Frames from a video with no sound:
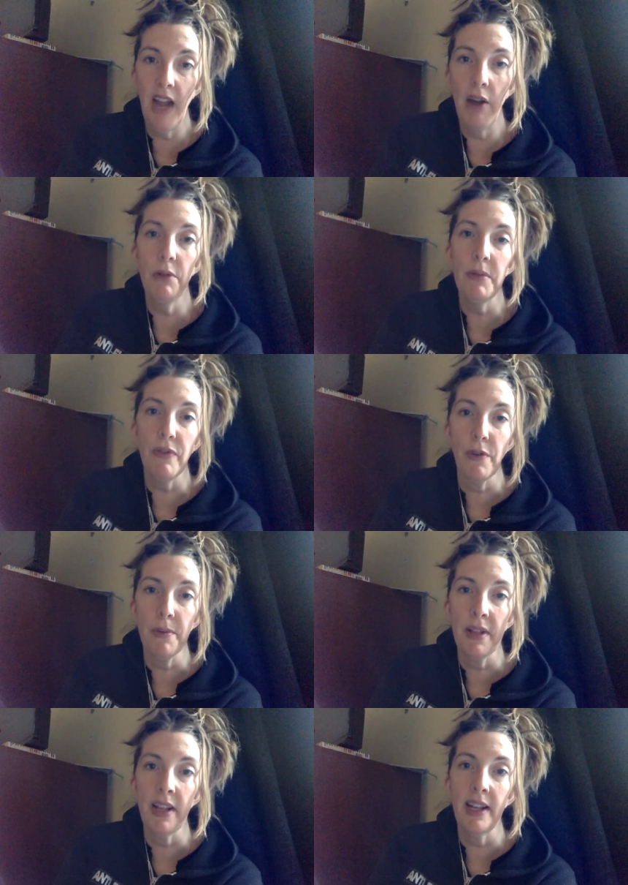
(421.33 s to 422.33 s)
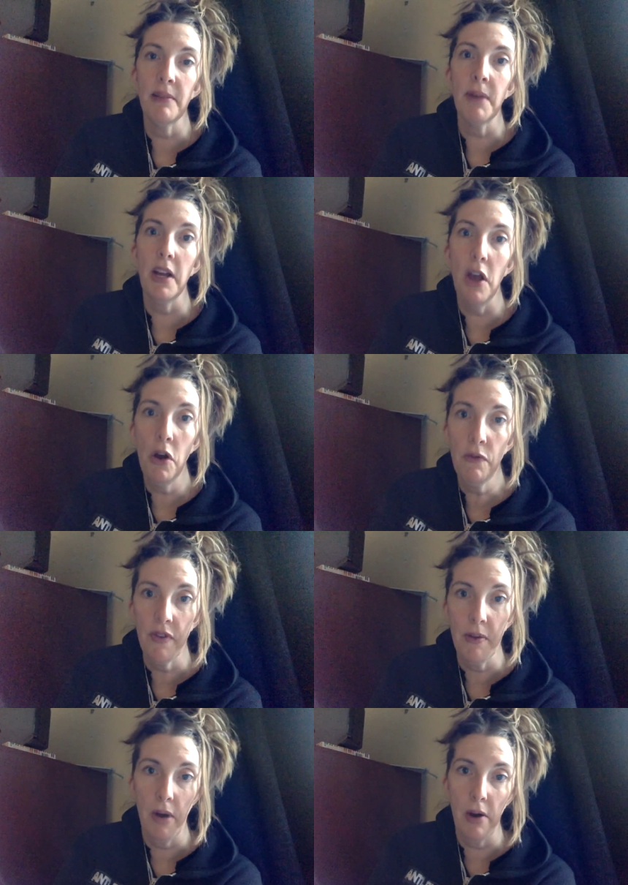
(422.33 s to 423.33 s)
I will be formulating my own
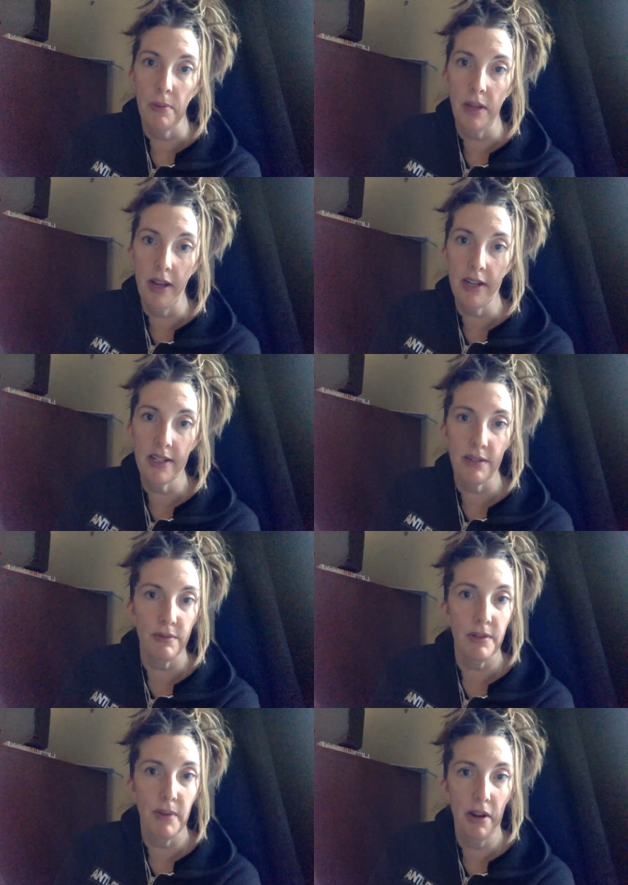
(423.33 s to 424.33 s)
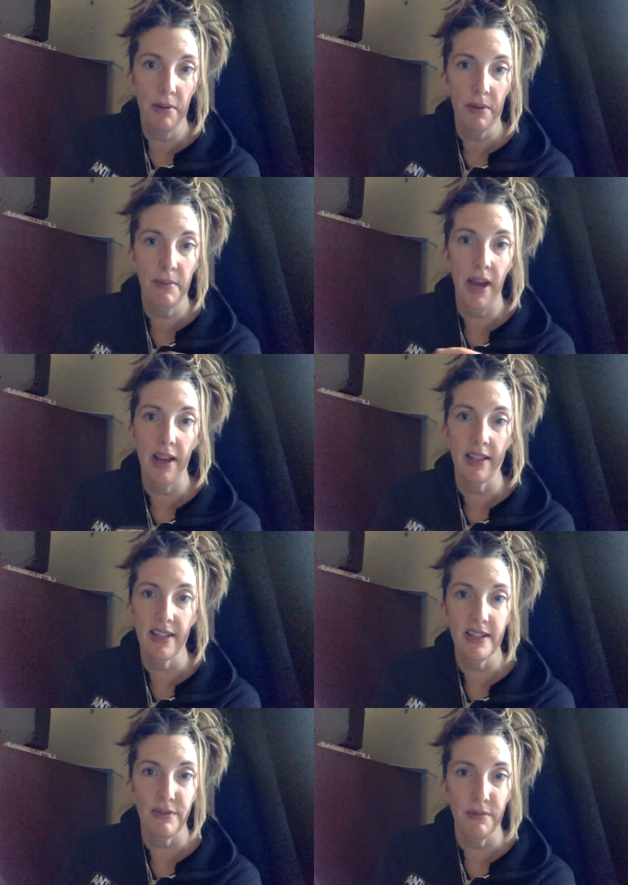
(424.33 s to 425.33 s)
Febri Plex with my
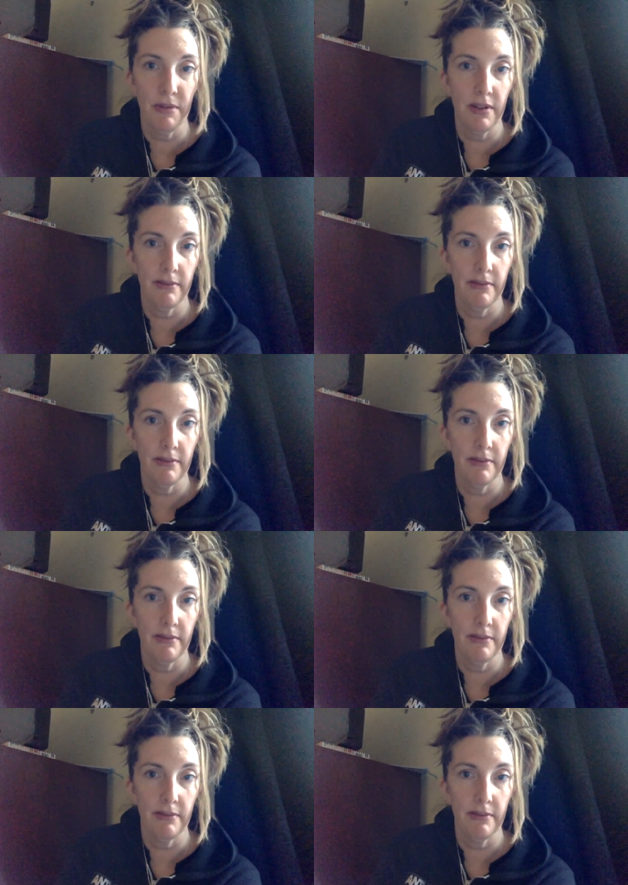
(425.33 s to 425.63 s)
homeopathics from